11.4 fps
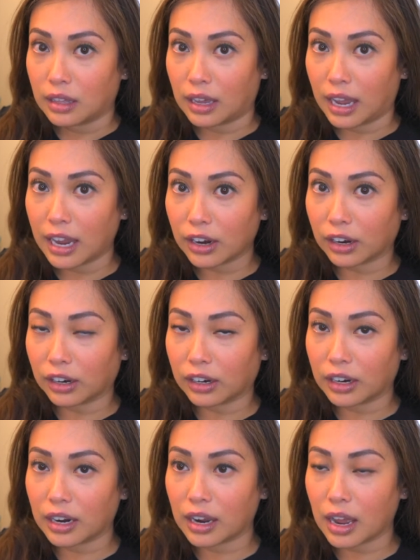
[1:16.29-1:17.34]

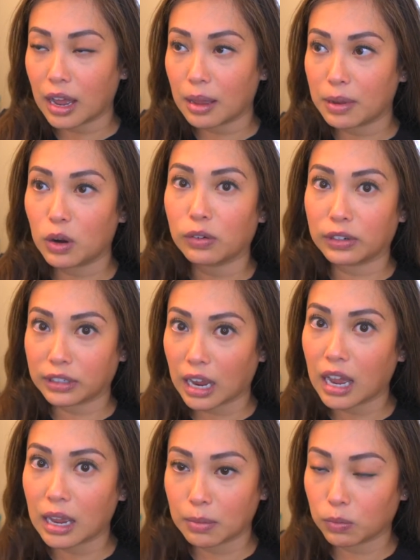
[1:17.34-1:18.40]
hair, and over
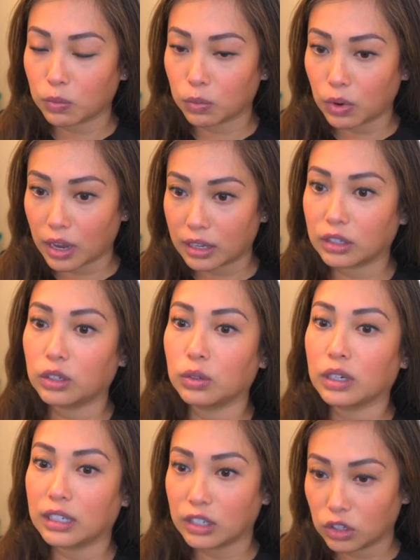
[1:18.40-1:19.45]
time, as you
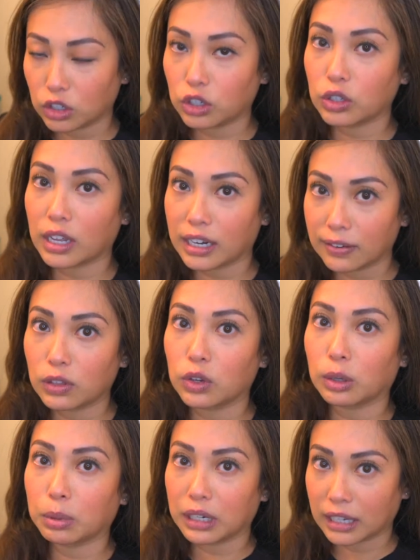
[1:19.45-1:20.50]
continue to do that, even though
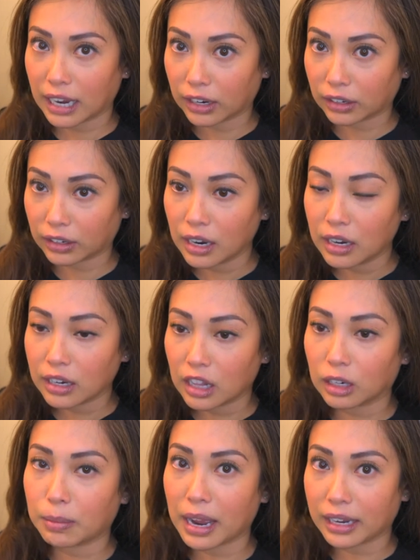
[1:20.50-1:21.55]
you're putting hair
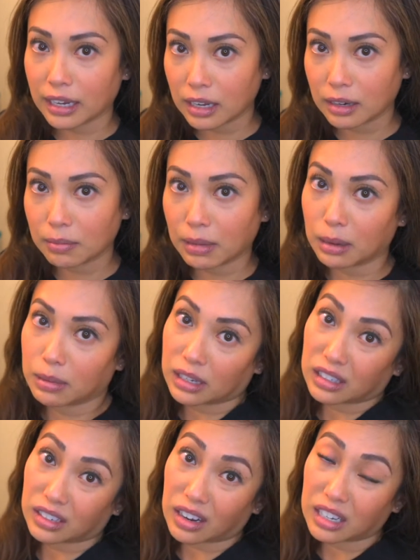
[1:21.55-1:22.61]
color back in, maybe
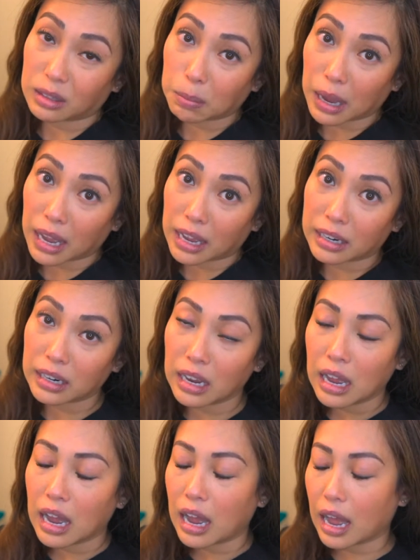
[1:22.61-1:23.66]
it's not as bad,
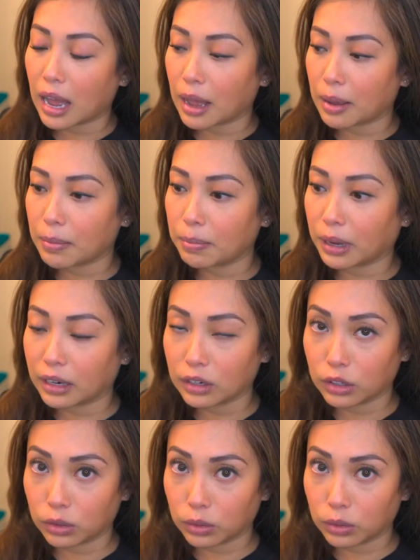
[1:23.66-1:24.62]
but